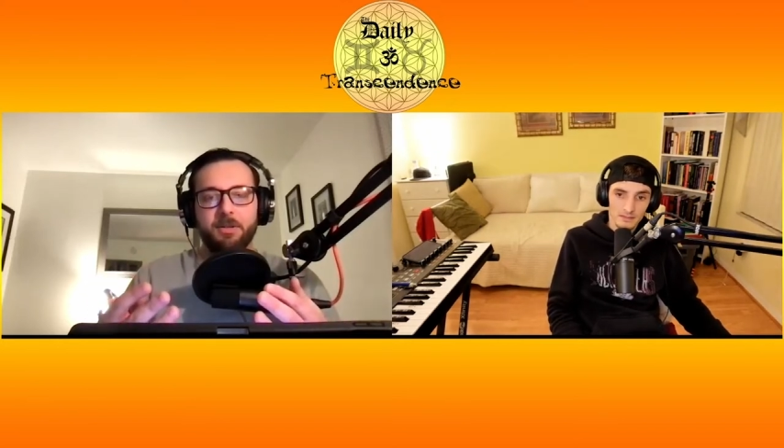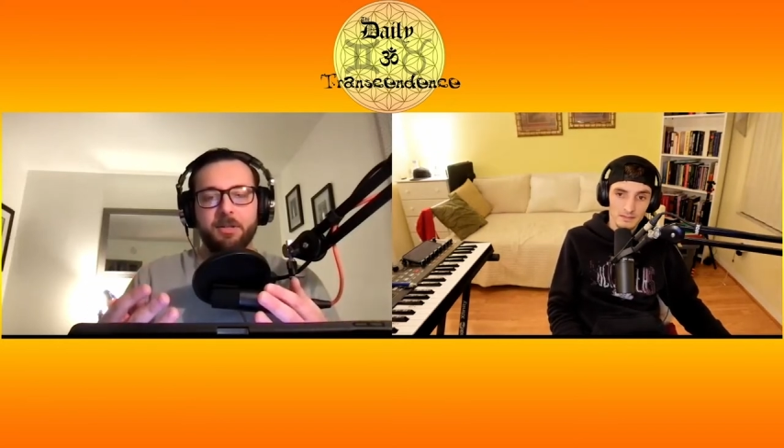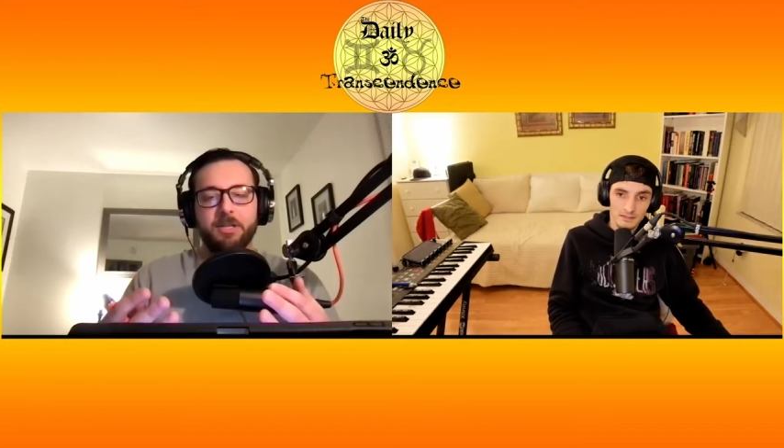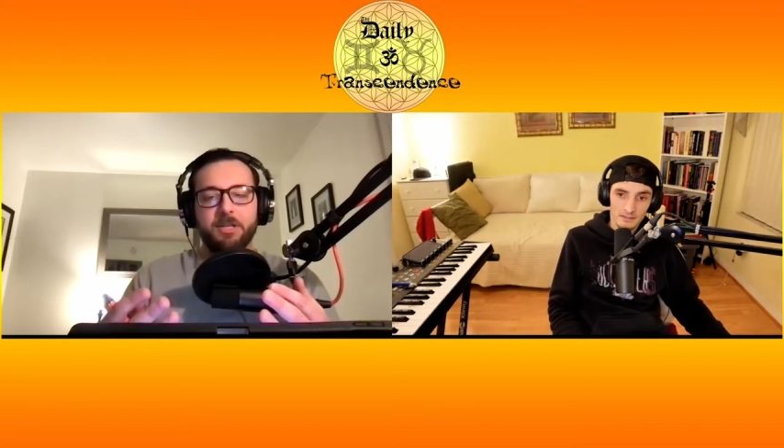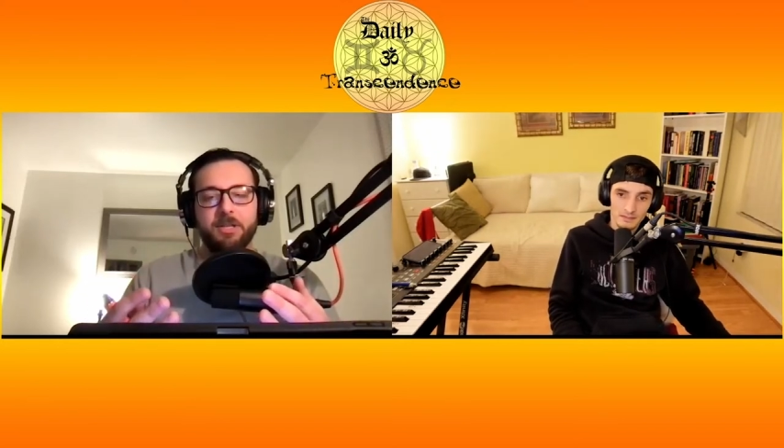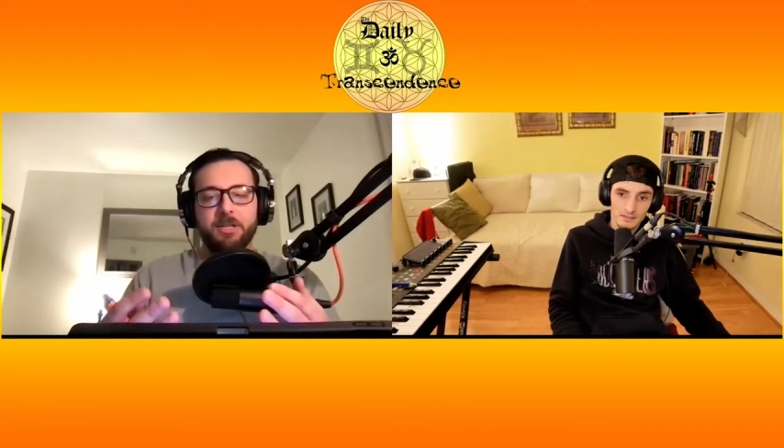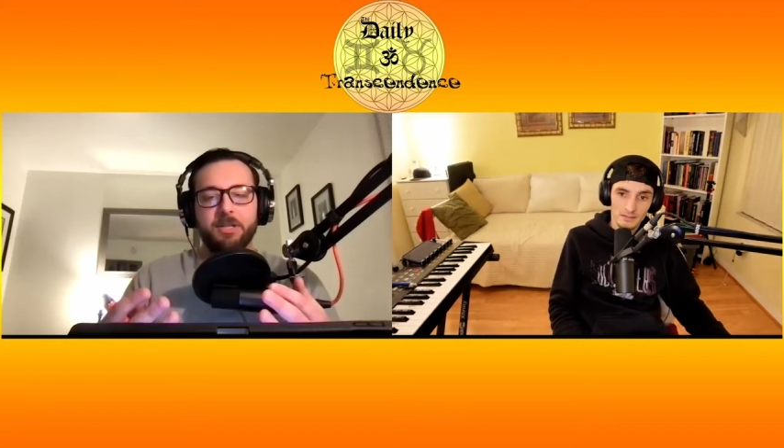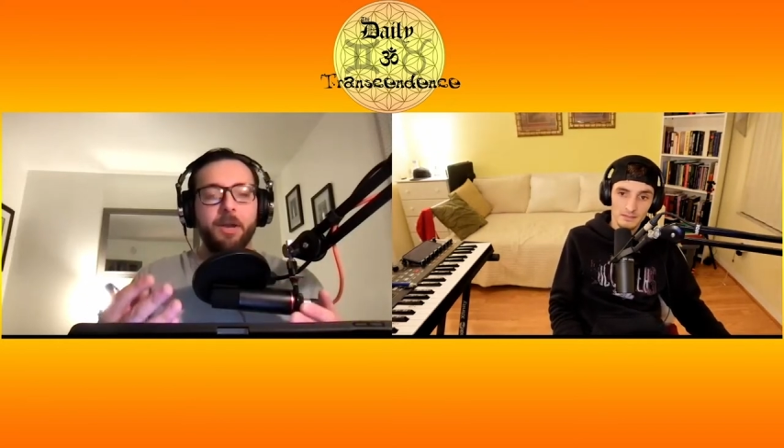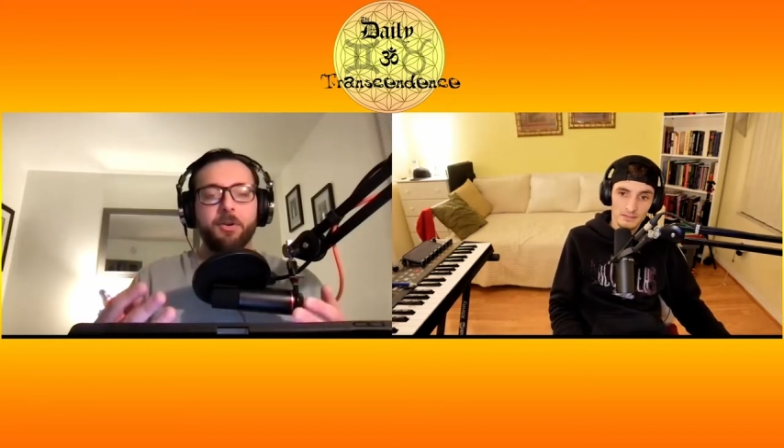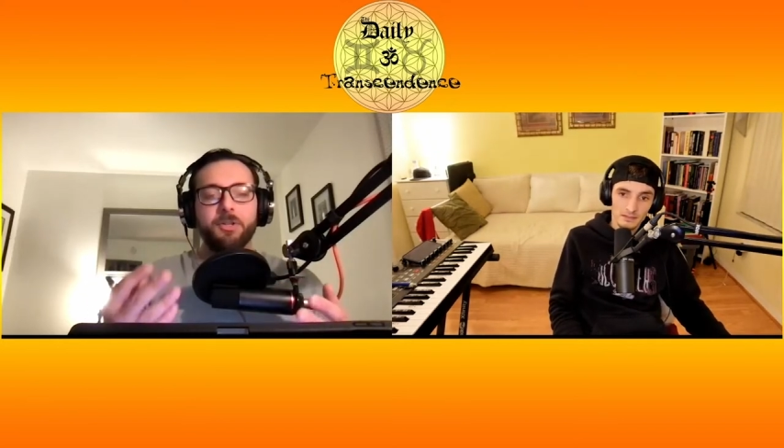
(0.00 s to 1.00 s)
this
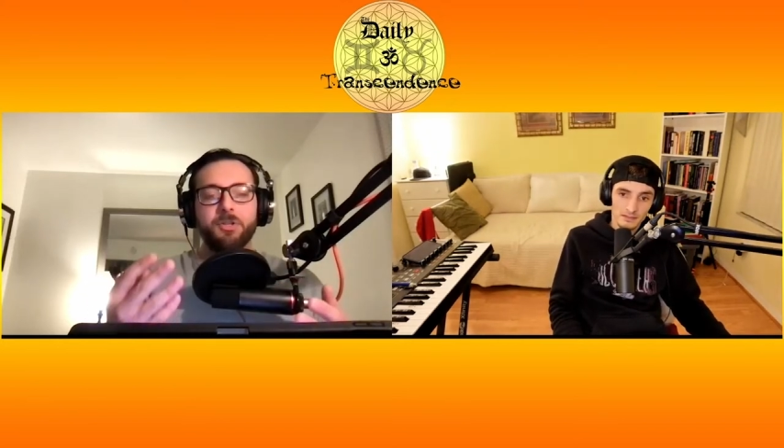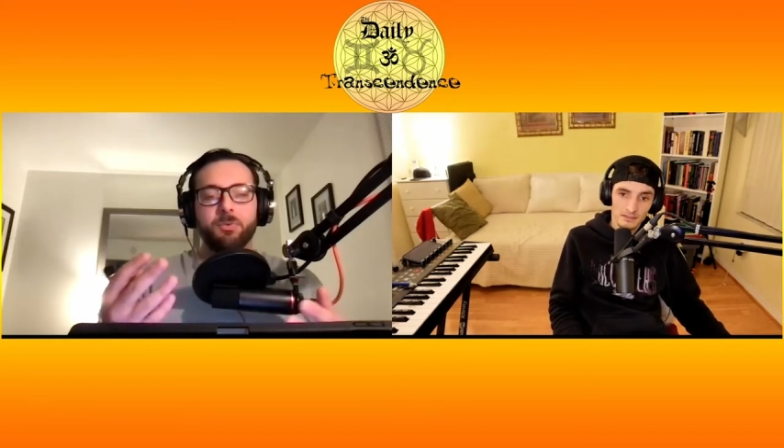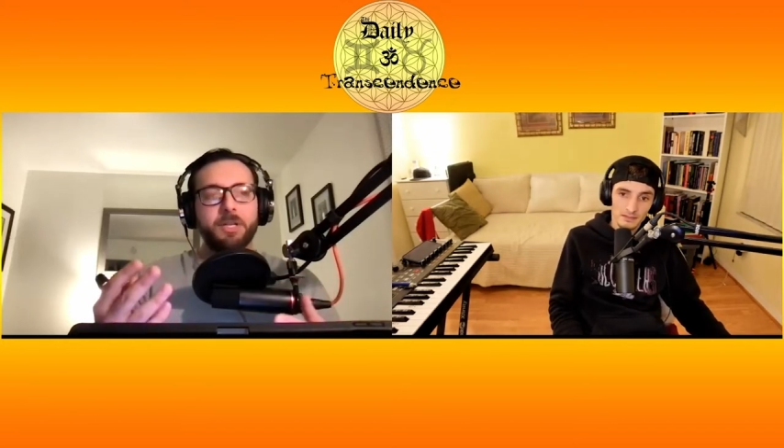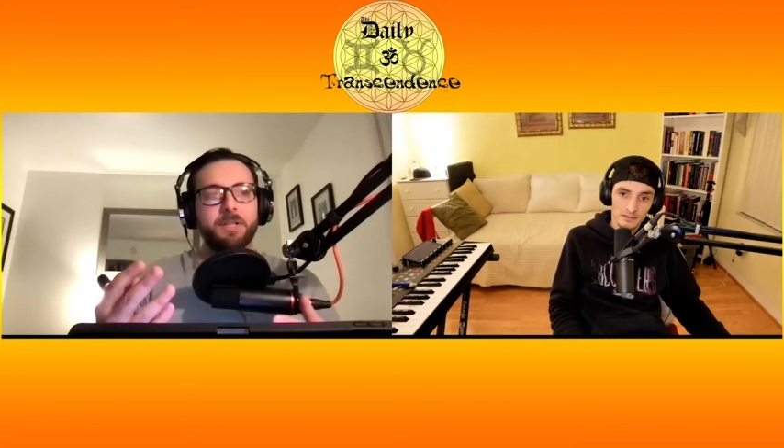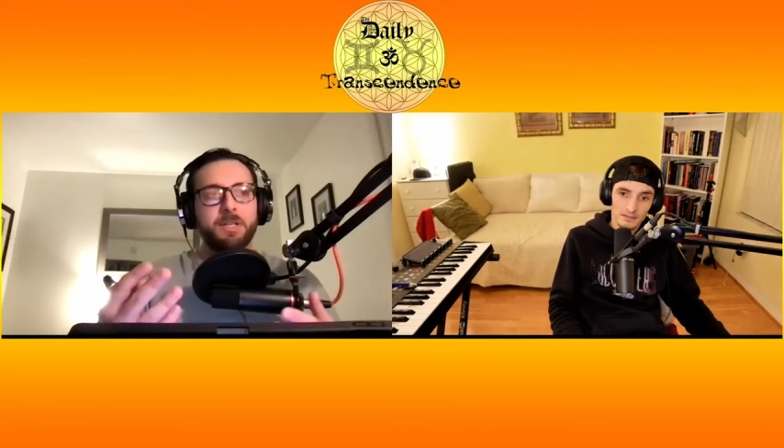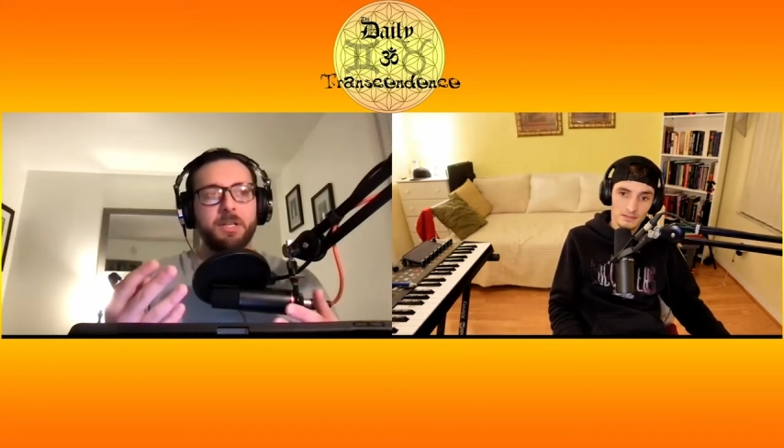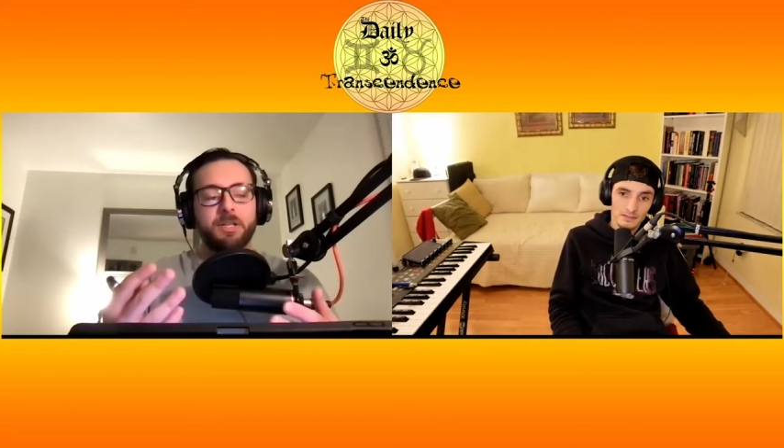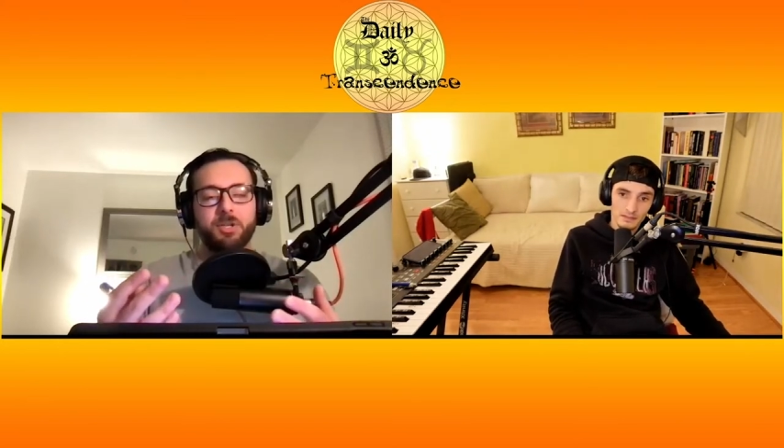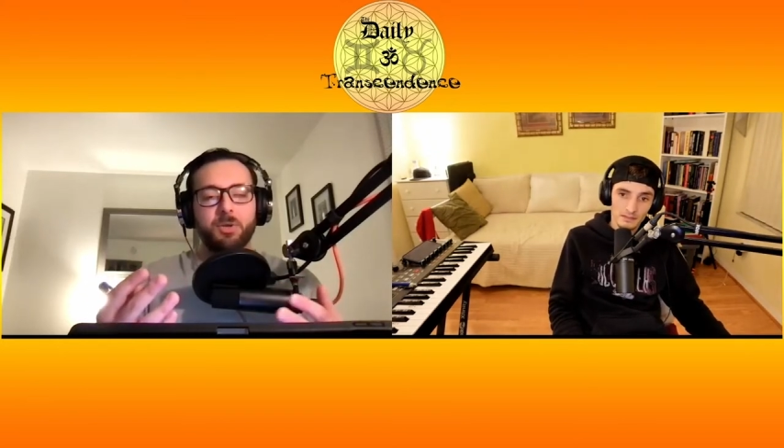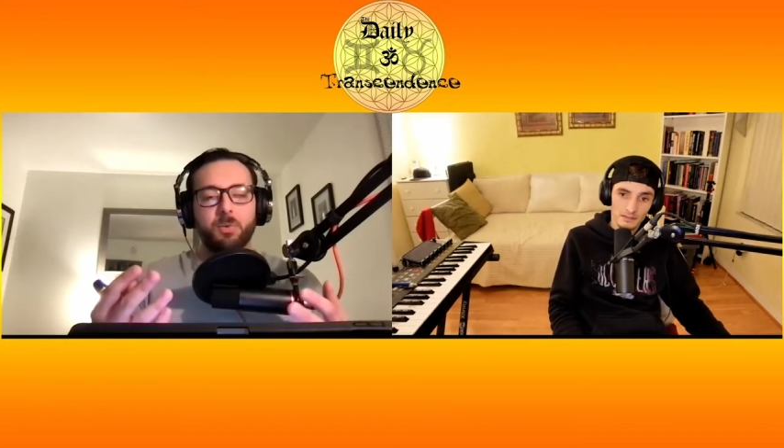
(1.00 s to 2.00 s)
way or this reasoning
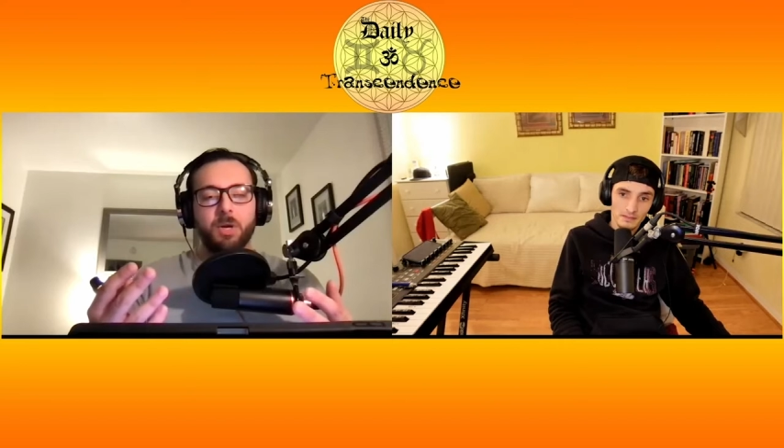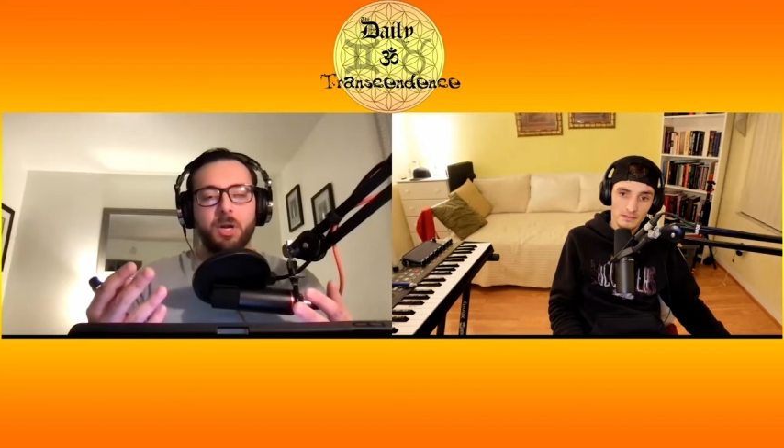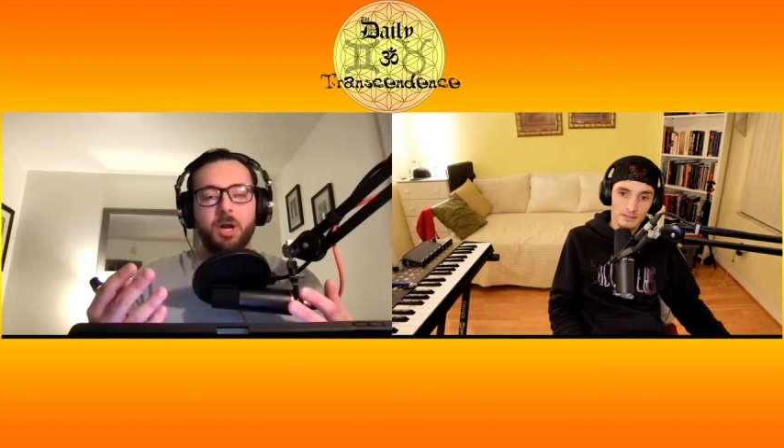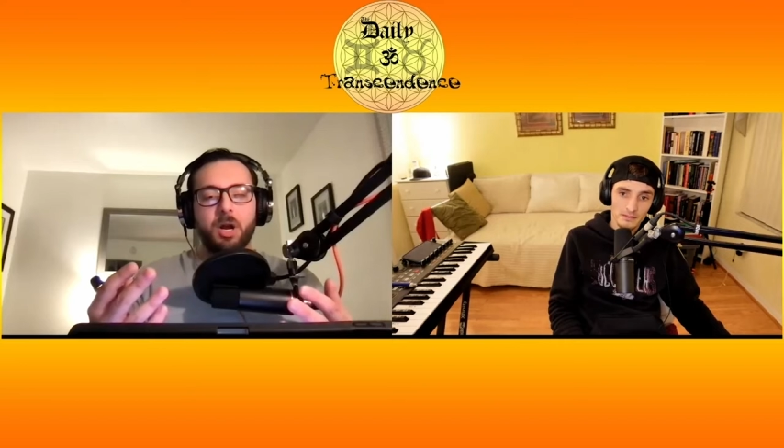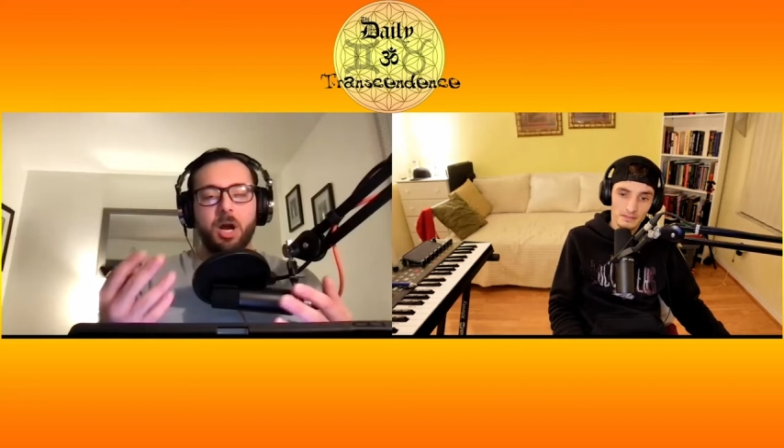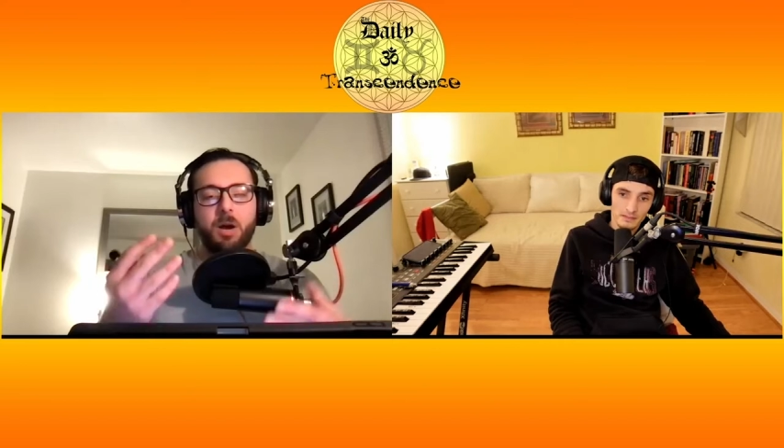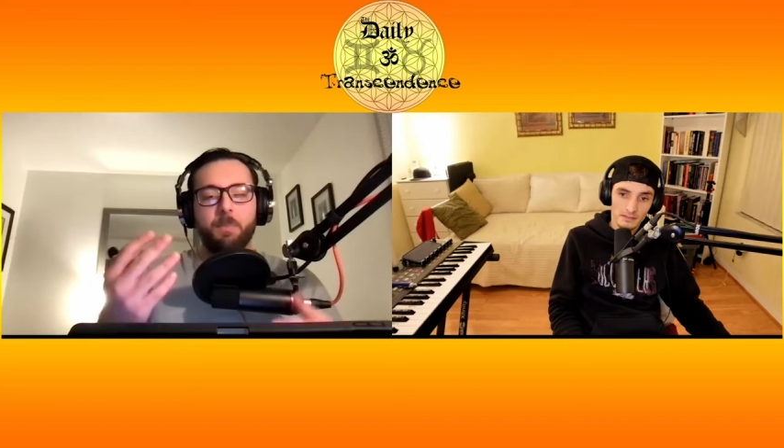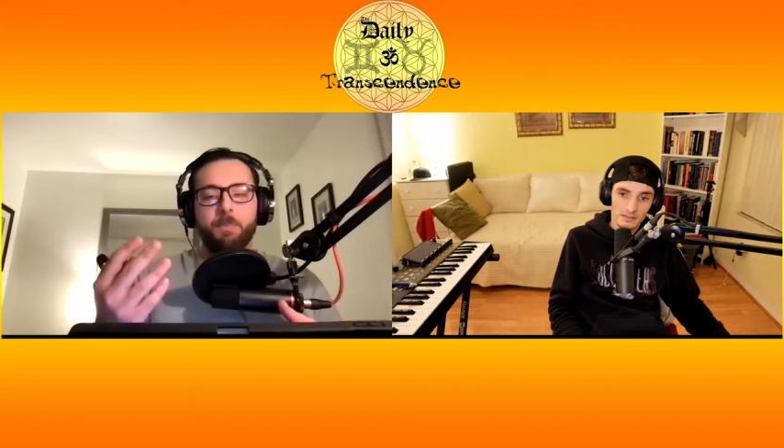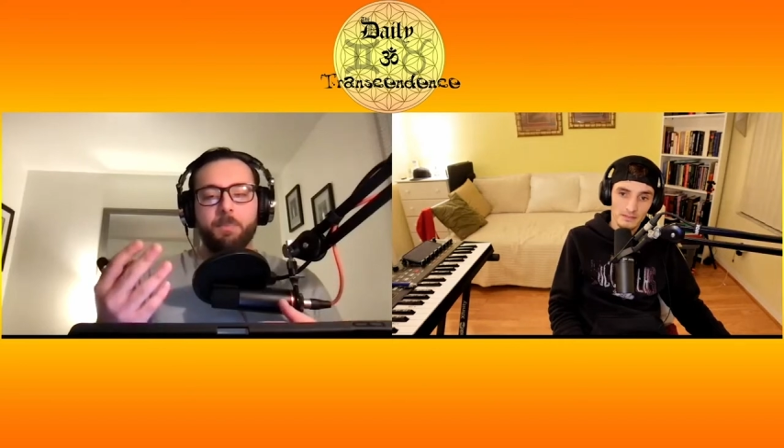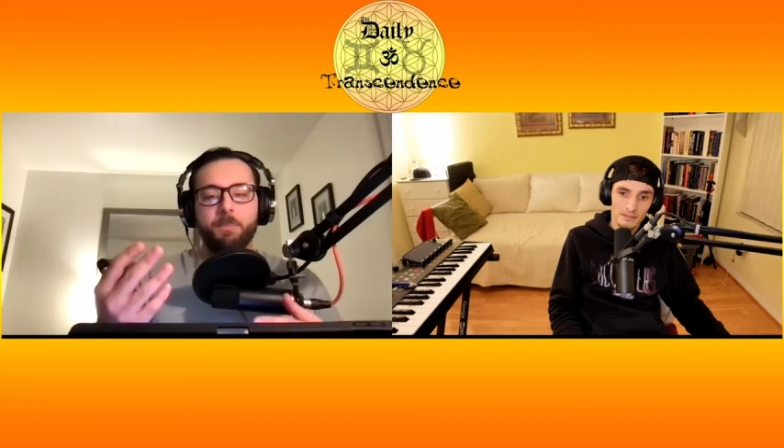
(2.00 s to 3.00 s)
to up,